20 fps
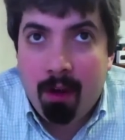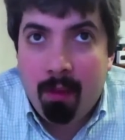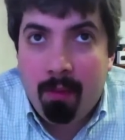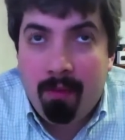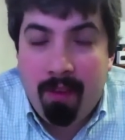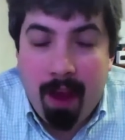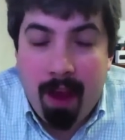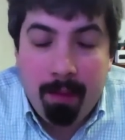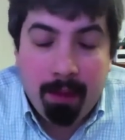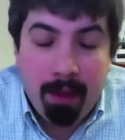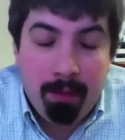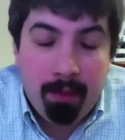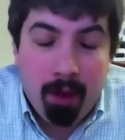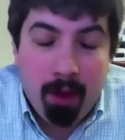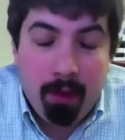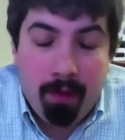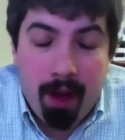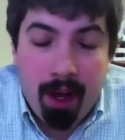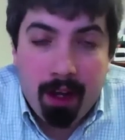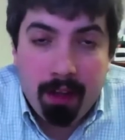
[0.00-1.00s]
family
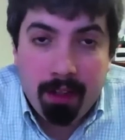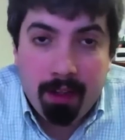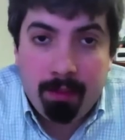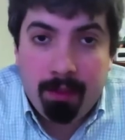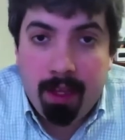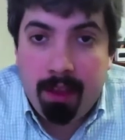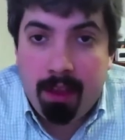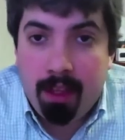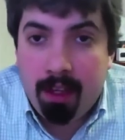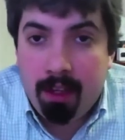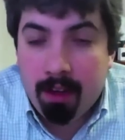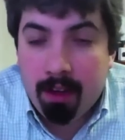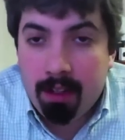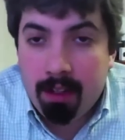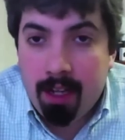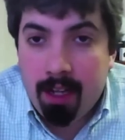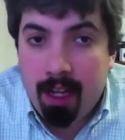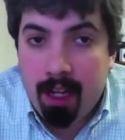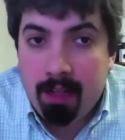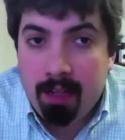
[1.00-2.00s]
profiles, update the yurt
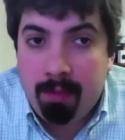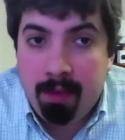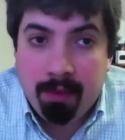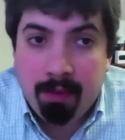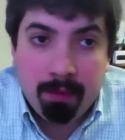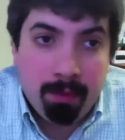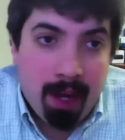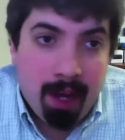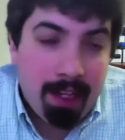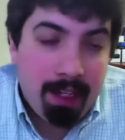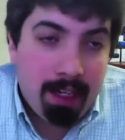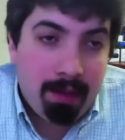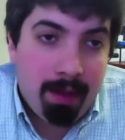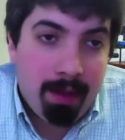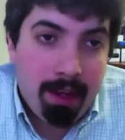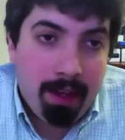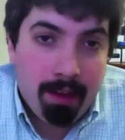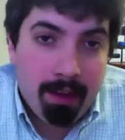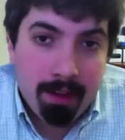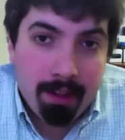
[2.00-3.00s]
sites, be reminded
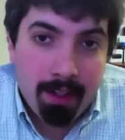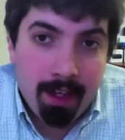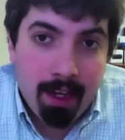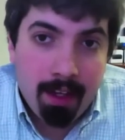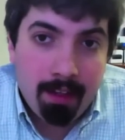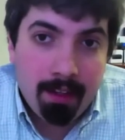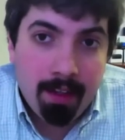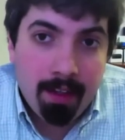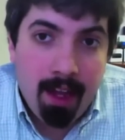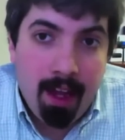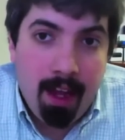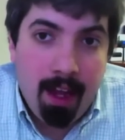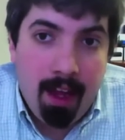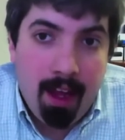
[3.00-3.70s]
about yurt sites.